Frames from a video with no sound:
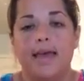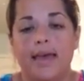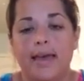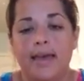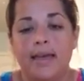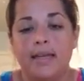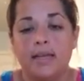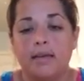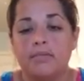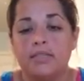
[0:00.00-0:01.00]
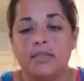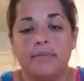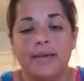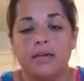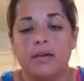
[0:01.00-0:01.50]
and I'm just going to
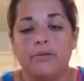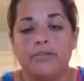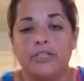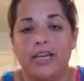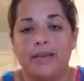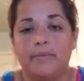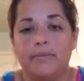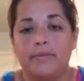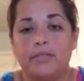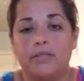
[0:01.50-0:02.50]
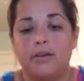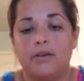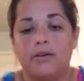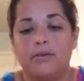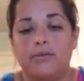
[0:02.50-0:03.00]
make a cone shape.
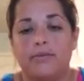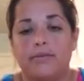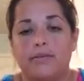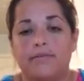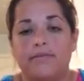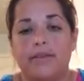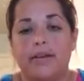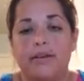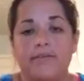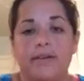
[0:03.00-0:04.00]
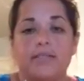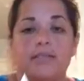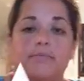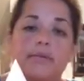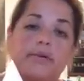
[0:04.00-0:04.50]
So very, very
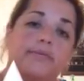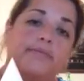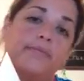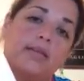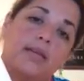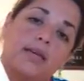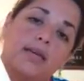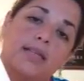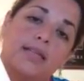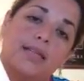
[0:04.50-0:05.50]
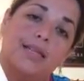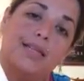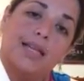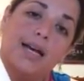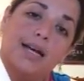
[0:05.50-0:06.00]
simple.
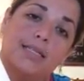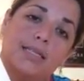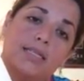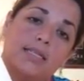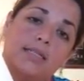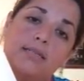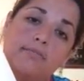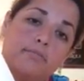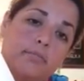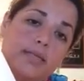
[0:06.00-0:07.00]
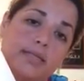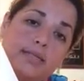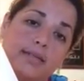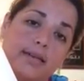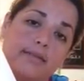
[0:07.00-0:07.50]
That's
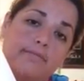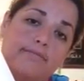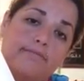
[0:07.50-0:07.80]
basically it.